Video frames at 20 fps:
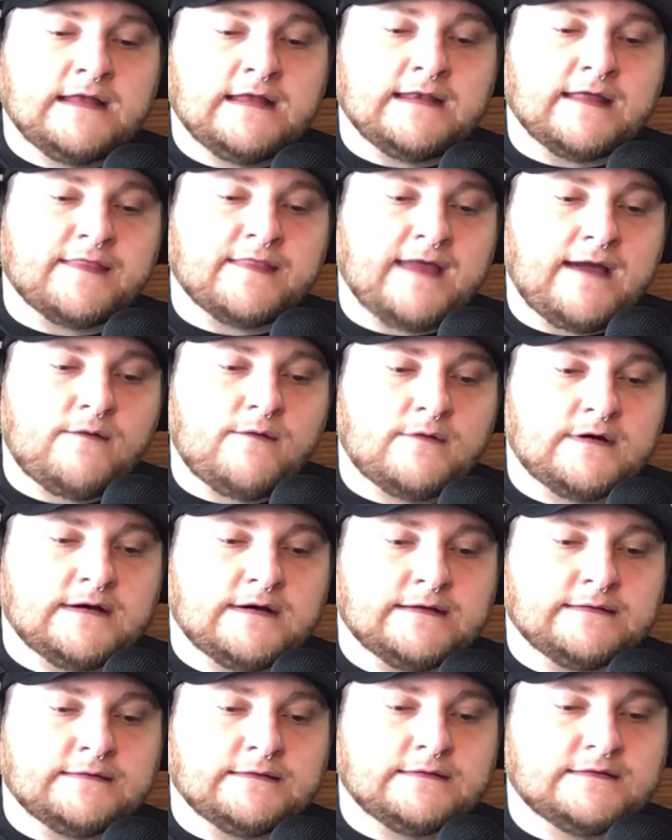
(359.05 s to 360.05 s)
Now, that
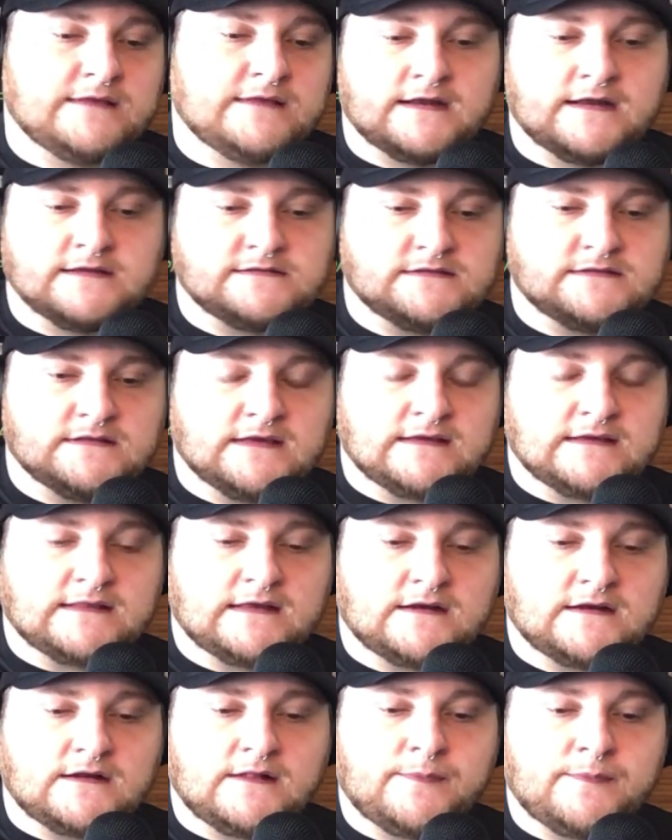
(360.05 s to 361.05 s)
one, the audience didn't like
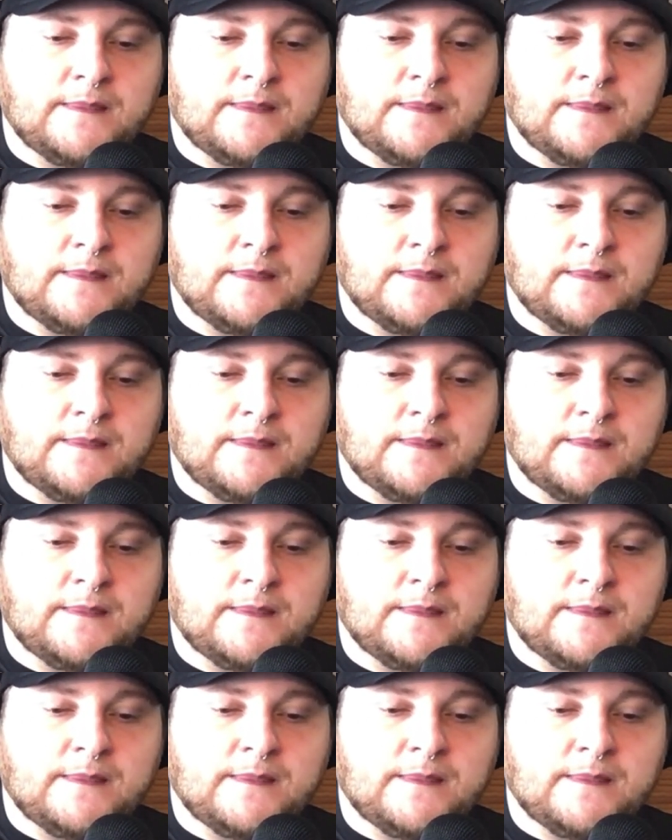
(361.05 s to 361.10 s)
that at all.